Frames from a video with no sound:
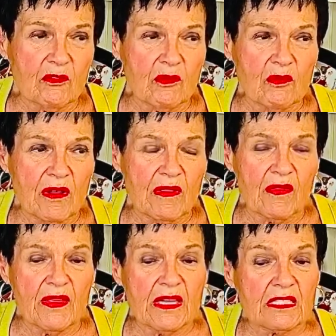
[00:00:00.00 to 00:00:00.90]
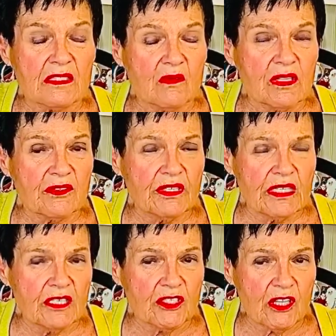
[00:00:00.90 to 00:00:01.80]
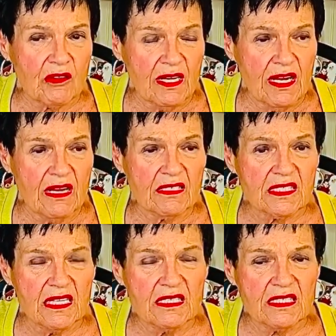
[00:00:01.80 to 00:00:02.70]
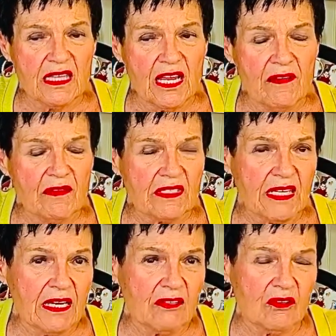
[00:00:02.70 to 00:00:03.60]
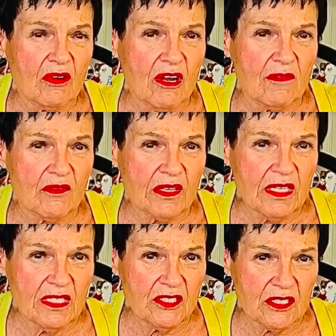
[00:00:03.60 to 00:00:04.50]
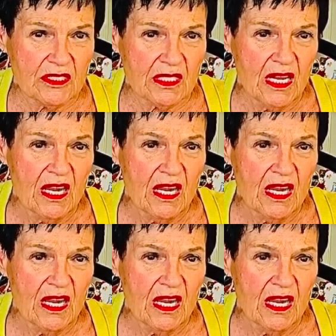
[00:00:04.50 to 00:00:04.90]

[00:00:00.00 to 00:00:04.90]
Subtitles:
but one of the things that we teach our clients and staff is how to do confrontations.